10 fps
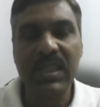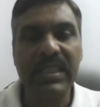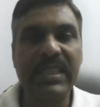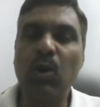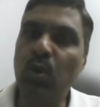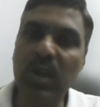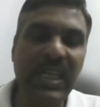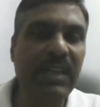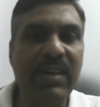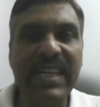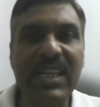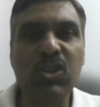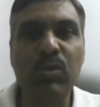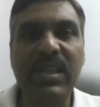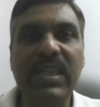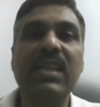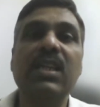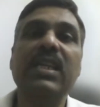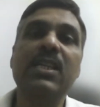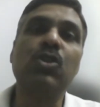The only work has to be
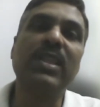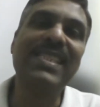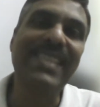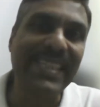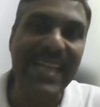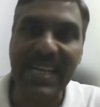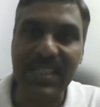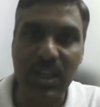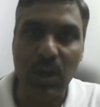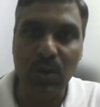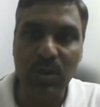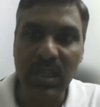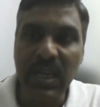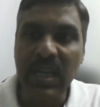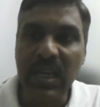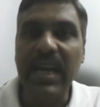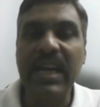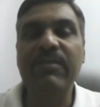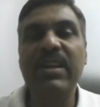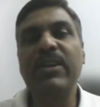done is on the syntax now.
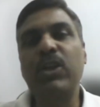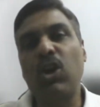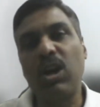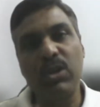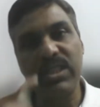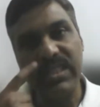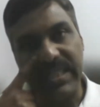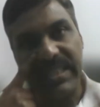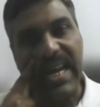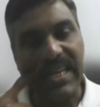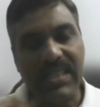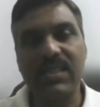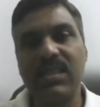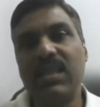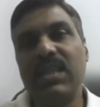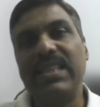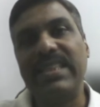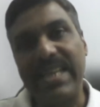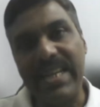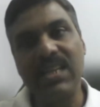And when we talk about syntax,
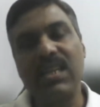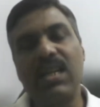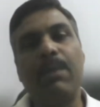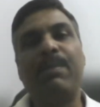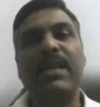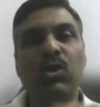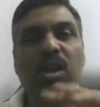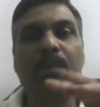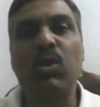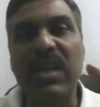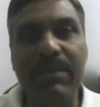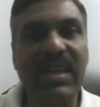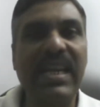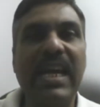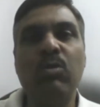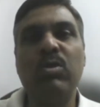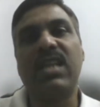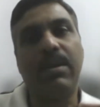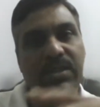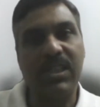then a particular programming language
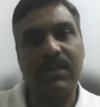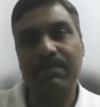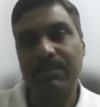comes in.